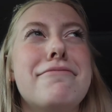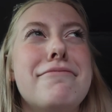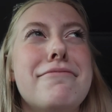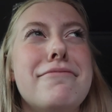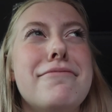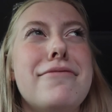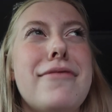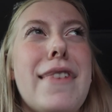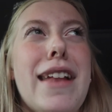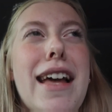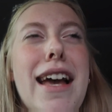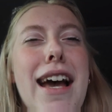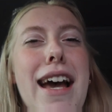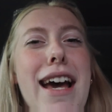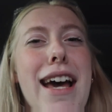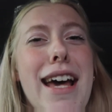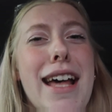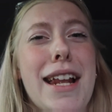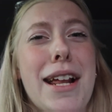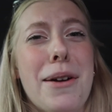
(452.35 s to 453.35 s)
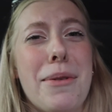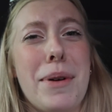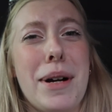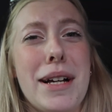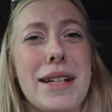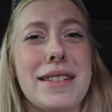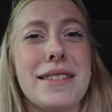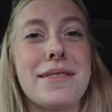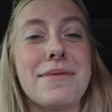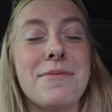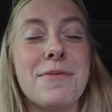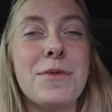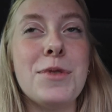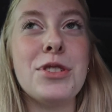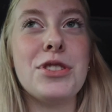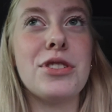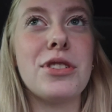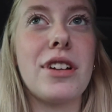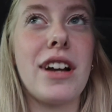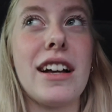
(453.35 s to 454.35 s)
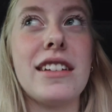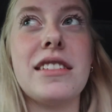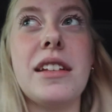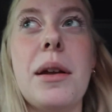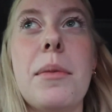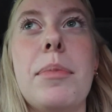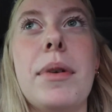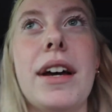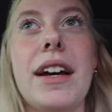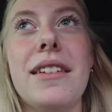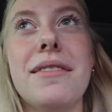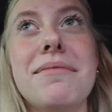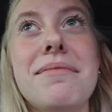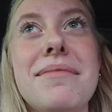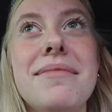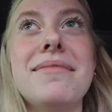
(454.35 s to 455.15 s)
somewhere. Anyways, see you guys in a bit.